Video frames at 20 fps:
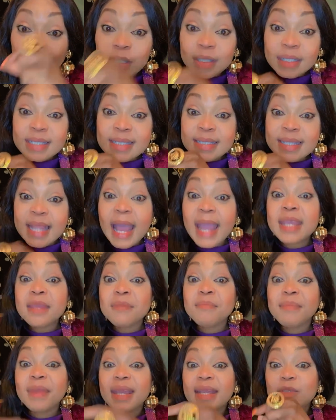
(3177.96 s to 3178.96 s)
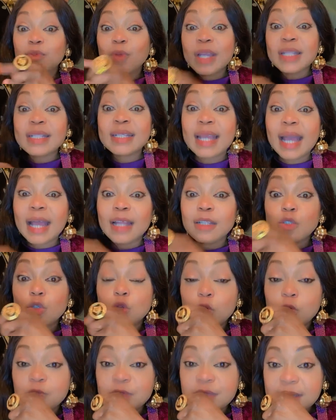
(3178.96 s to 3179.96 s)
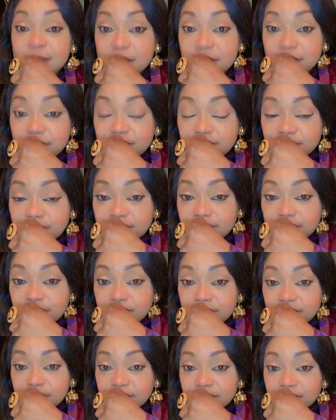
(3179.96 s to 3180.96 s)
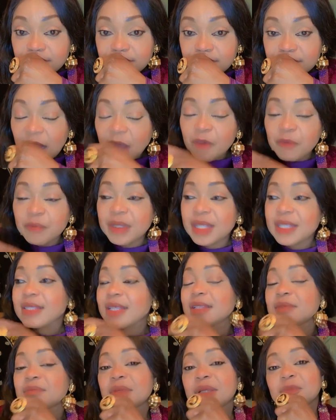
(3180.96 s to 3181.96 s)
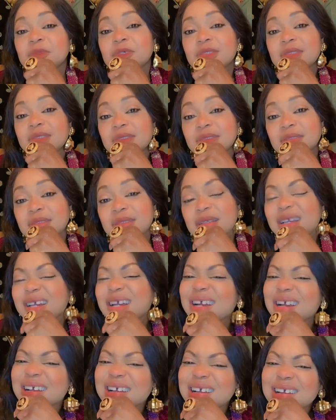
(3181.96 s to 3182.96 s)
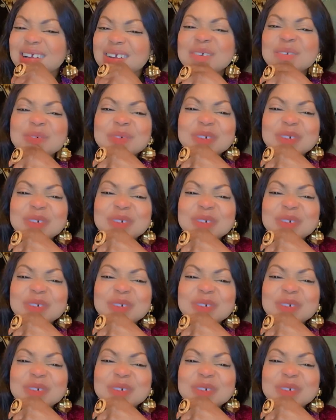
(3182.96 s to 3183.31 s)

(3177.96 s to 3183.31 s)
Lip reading: on his dying bed when he had COVID of blessed memory. That